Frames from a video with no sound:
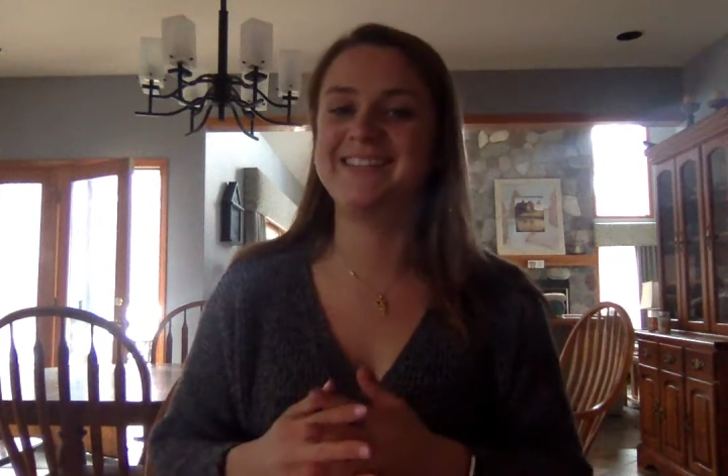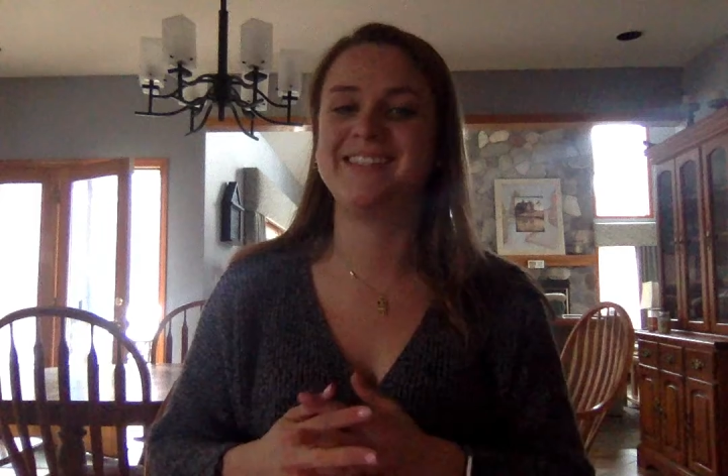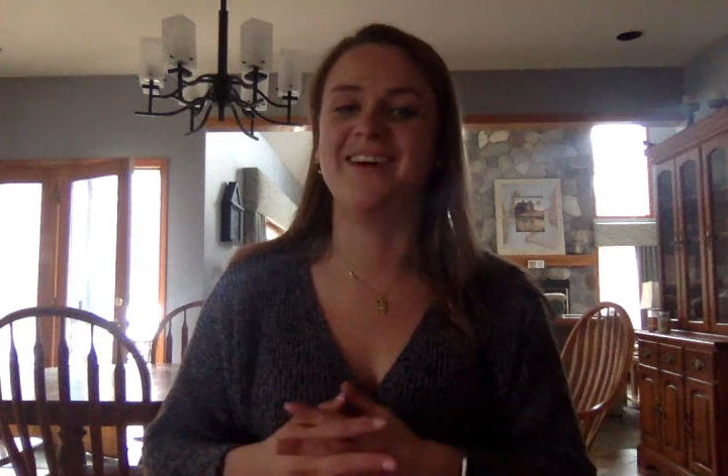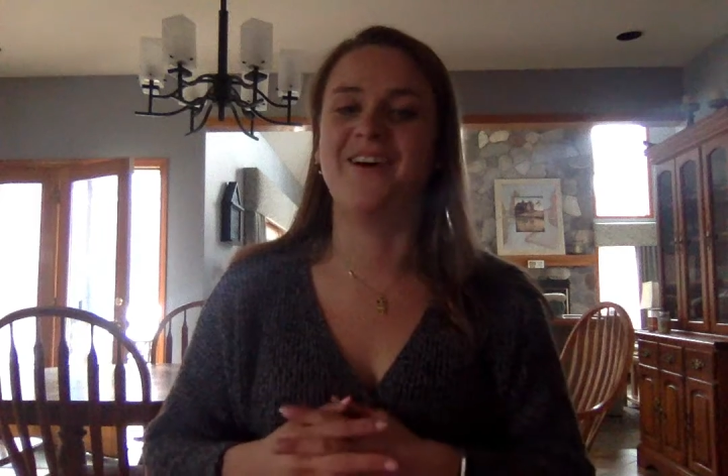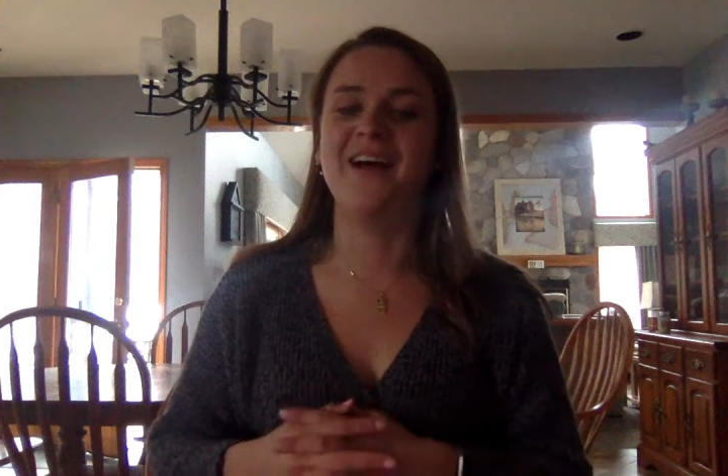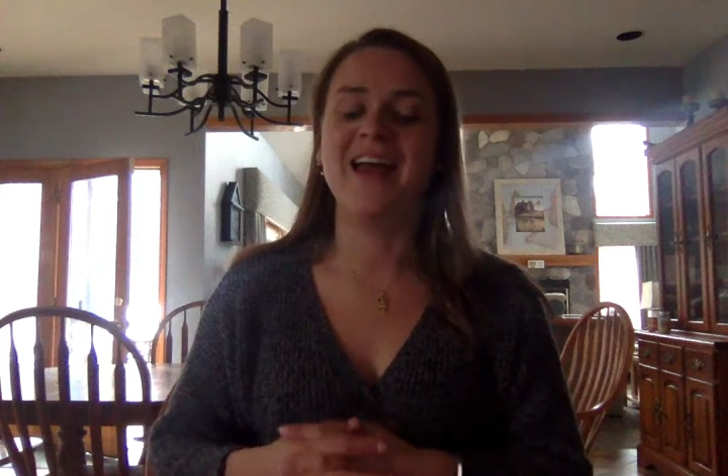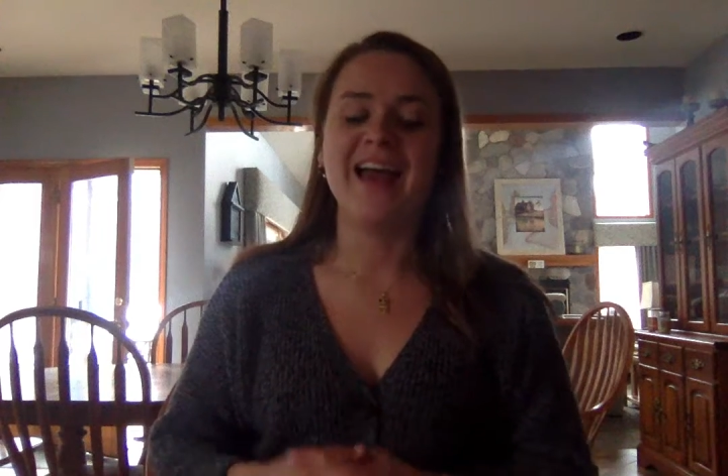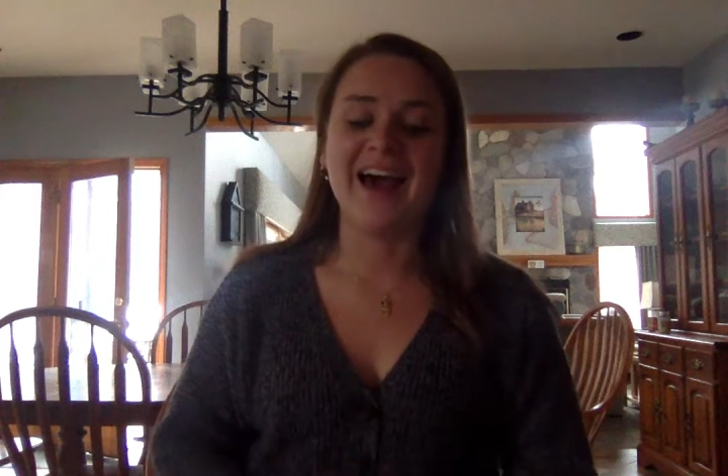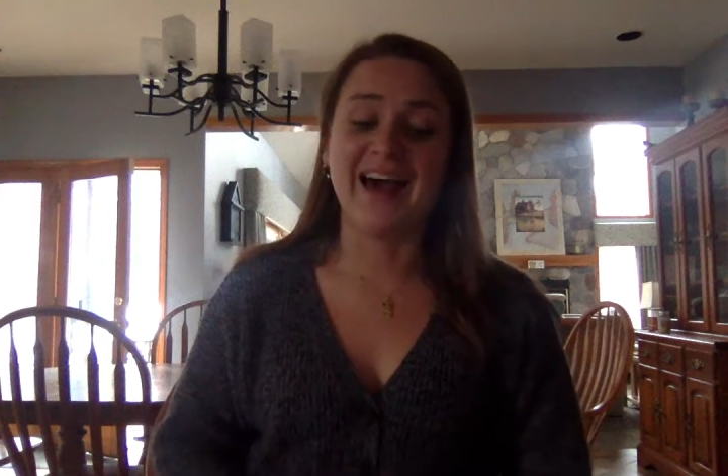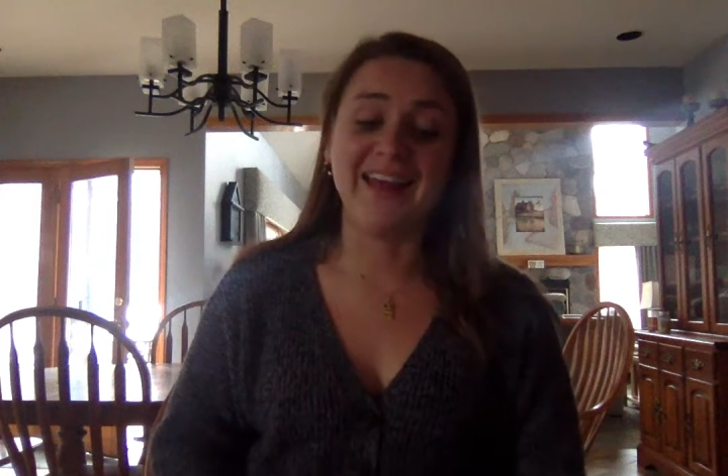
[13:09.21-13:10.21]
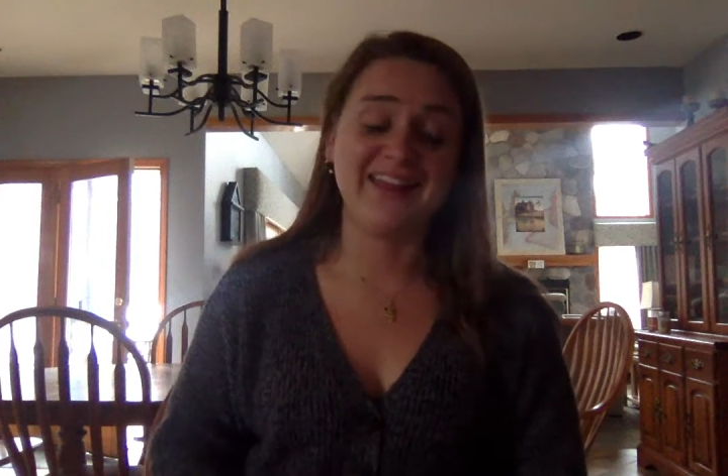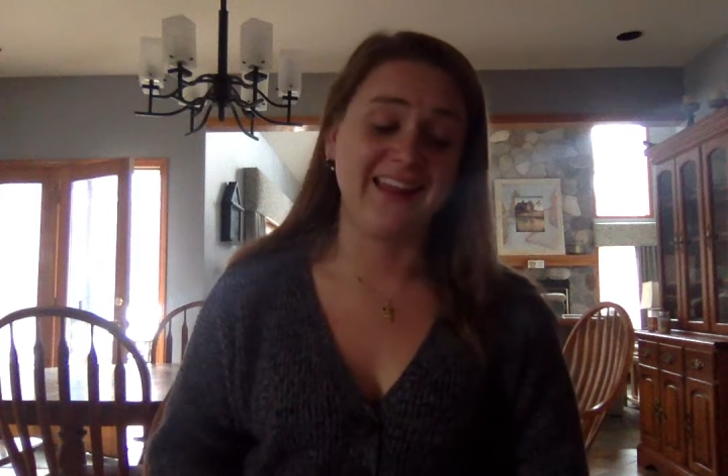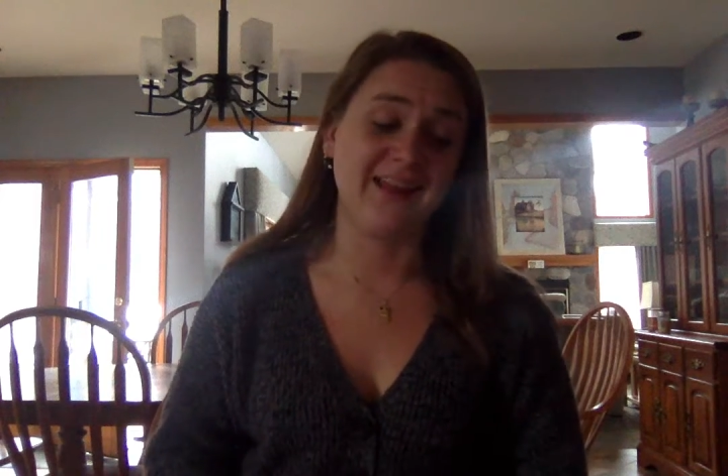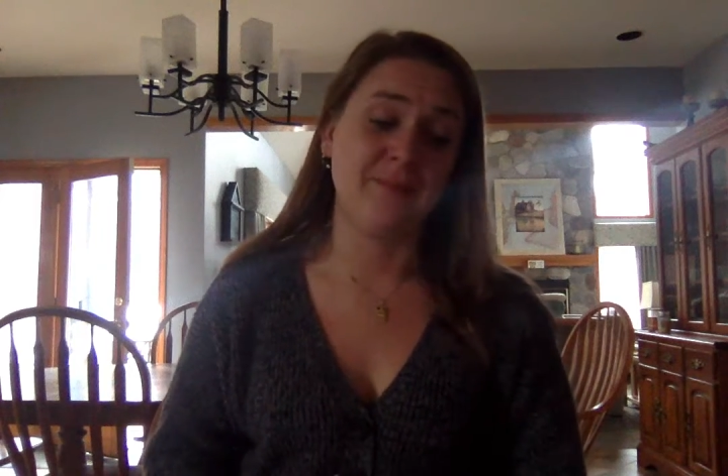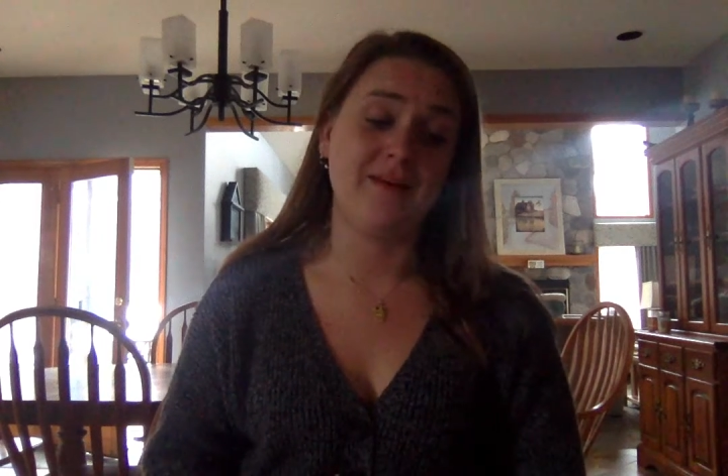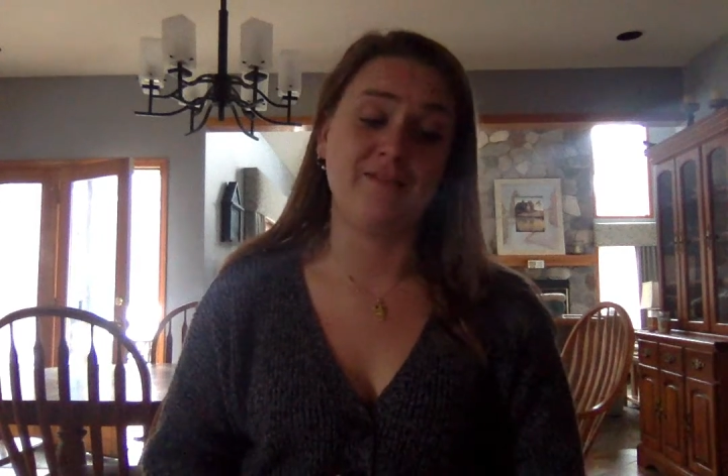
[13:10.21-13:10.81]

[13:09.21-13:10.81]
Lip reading: So I think